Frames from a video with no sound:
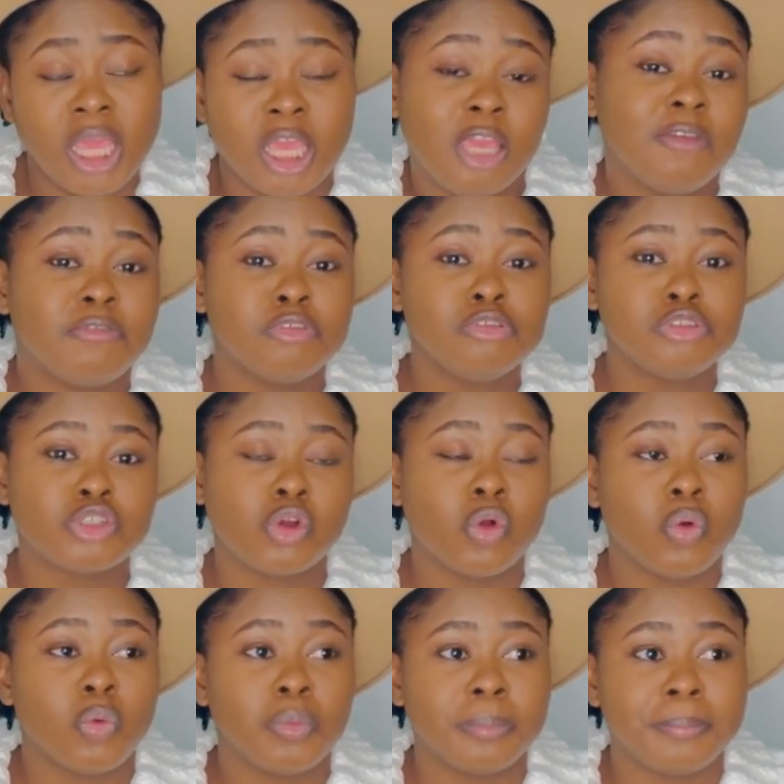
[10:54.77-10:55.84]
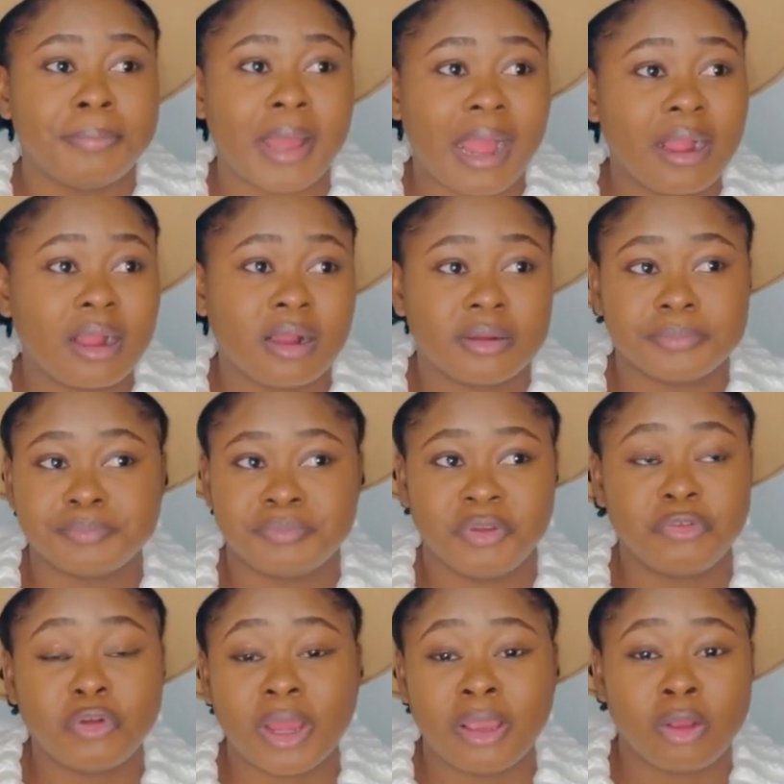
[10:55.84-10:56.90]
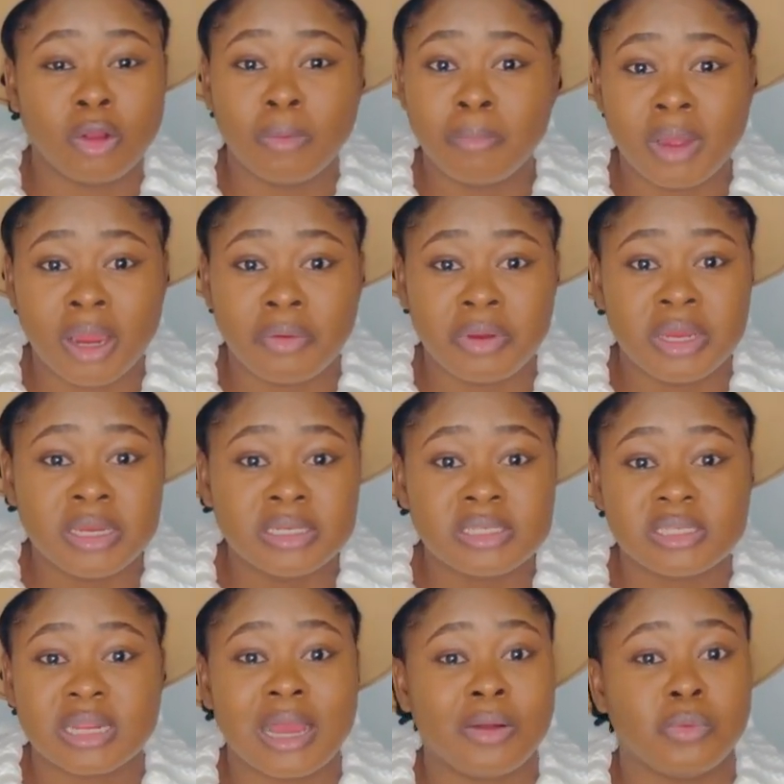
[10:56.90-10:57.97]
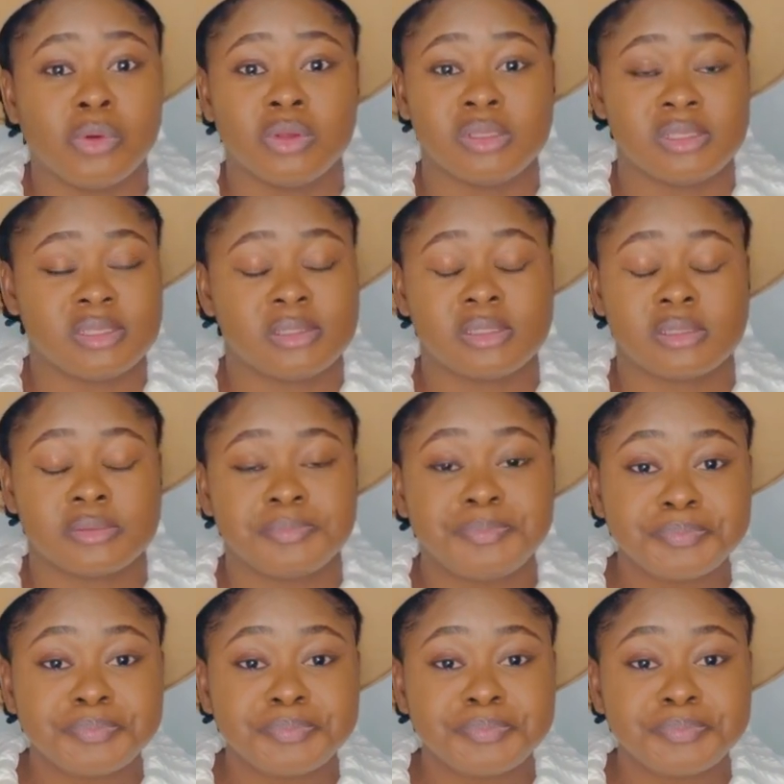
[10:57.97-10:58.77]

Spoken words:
Even though back before I got married, I was